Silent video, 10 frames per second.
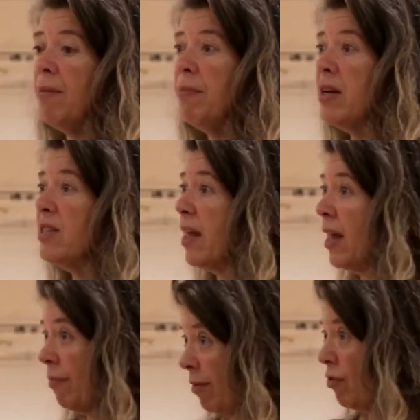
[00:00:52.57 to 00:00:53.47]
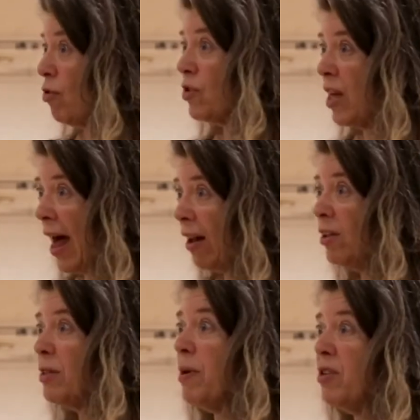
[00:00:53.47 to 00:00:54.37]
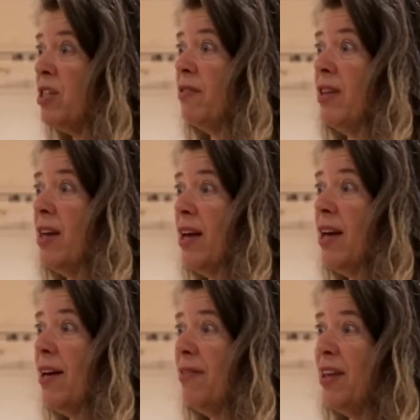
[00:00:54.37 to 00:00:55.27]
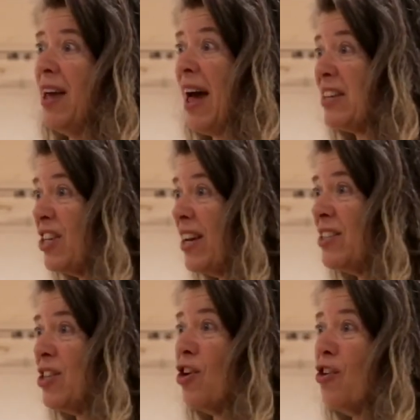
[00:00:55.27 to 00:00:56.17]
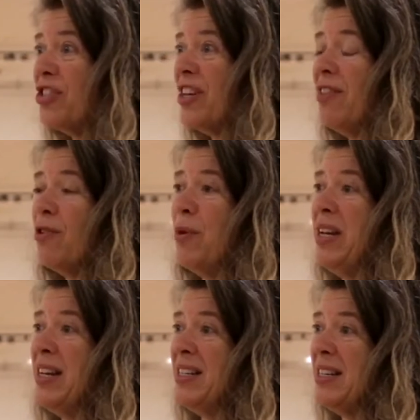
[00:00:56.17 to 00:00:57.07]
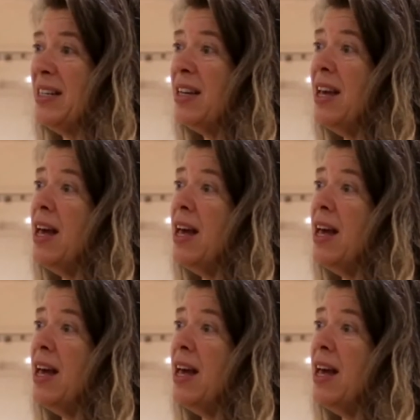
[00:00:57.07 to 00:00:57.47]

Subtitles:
because they, of course, held most of the assets, the content that we needed.